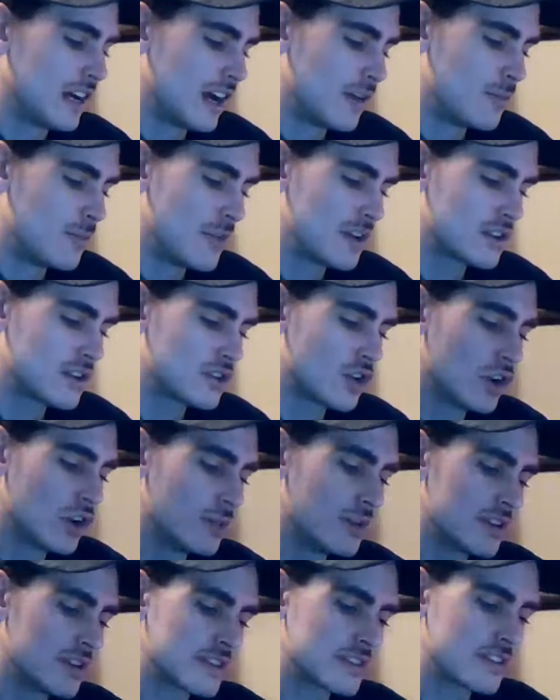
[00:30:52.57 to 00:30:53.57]
Manitoba
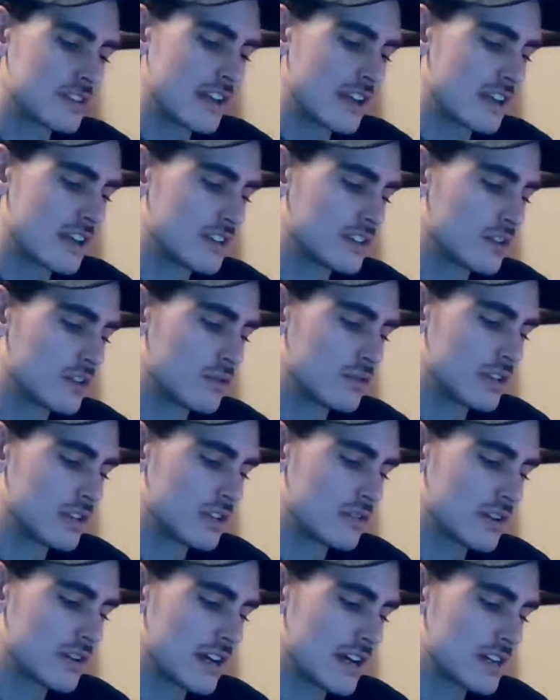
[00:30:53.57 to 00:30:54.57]
and San
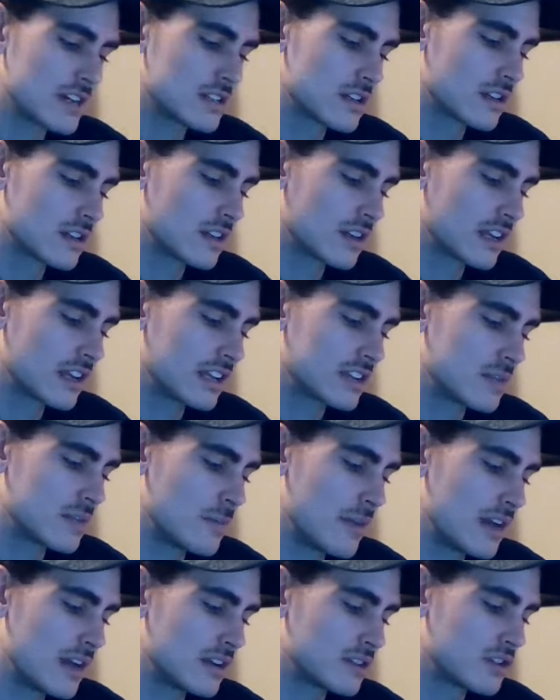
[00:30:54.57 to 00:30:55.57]
Antonio, guys. You're looking at the
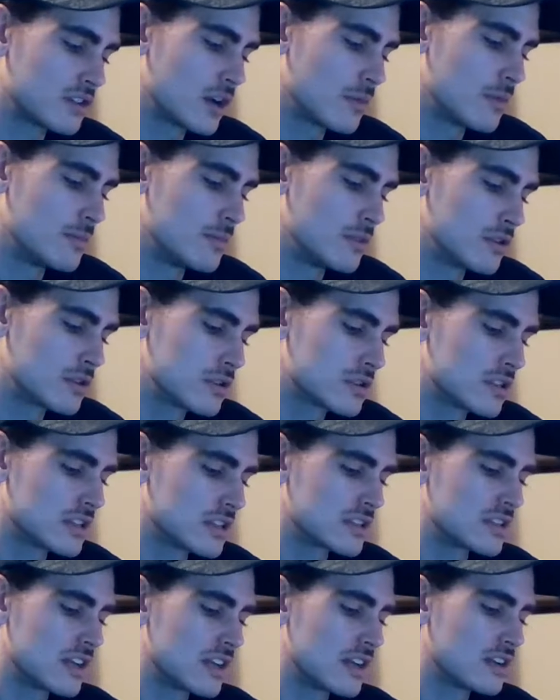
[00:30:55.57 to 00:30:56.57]
Manitoba Moose and the
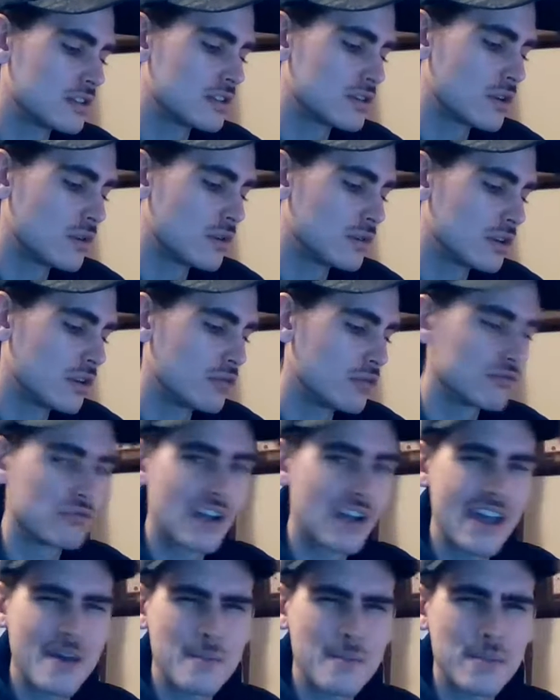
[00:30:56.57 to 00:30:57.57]
San Antonio
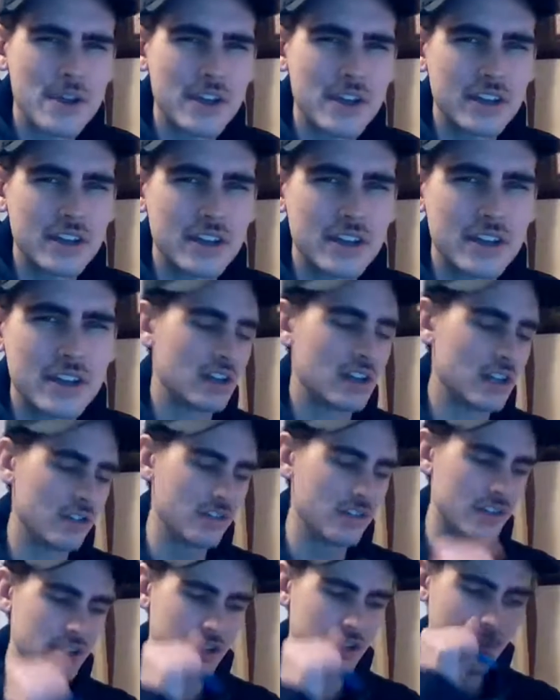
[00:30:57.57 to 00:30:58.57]
Rampage.
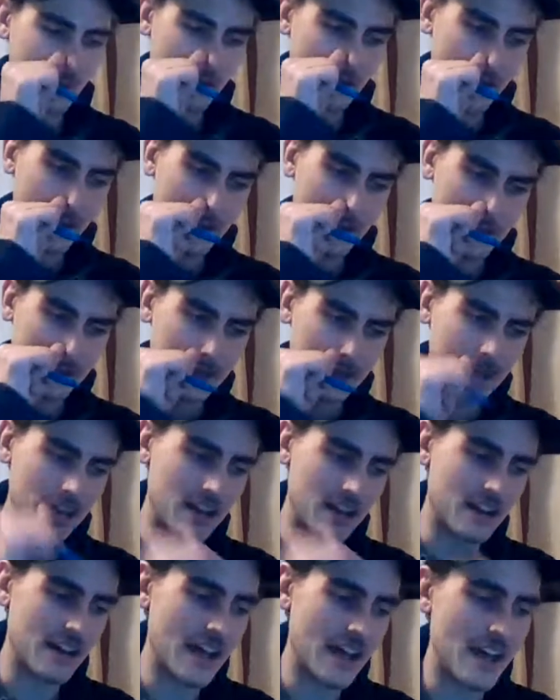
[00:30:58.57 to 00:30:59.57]
Hell of a name.
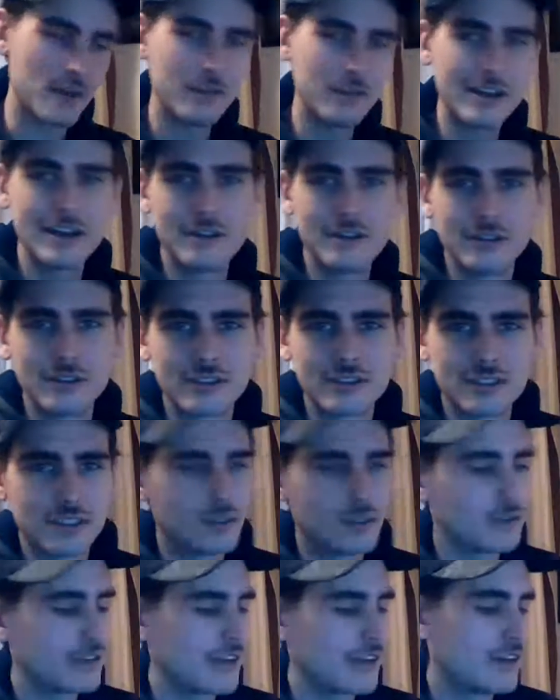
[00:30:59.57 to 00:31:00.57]
Outhouse, the
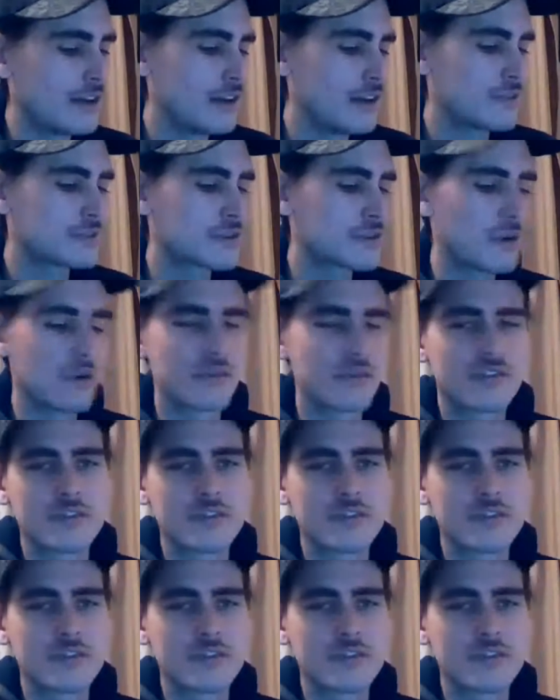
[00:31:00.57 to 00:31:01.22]
old Outhouse going